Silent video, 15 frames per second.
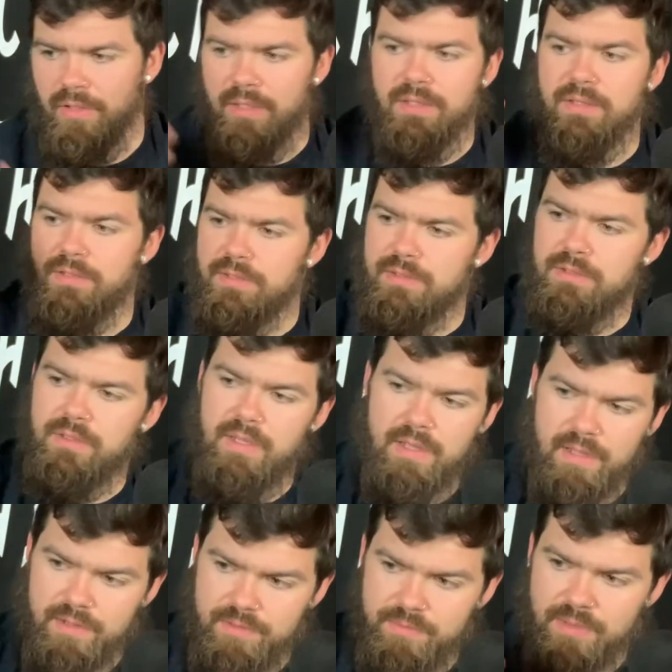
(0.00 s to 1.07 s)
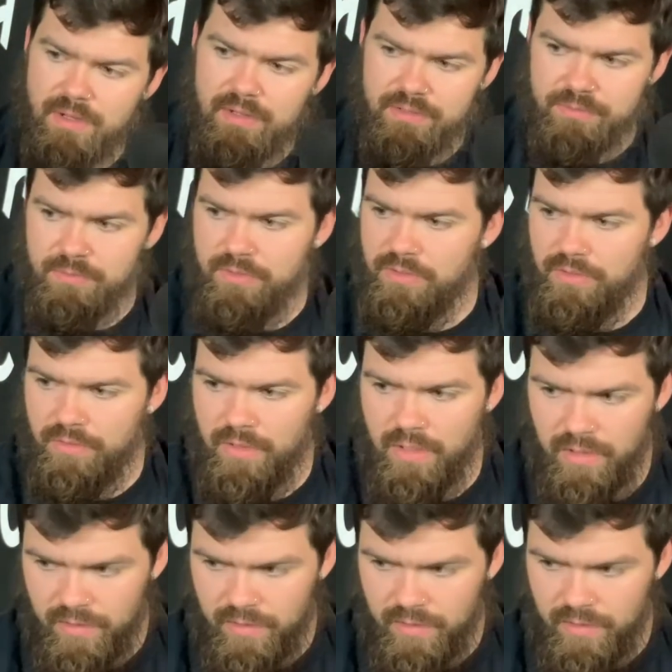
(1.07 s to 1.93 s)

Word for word: like this, uh, to be honest with you.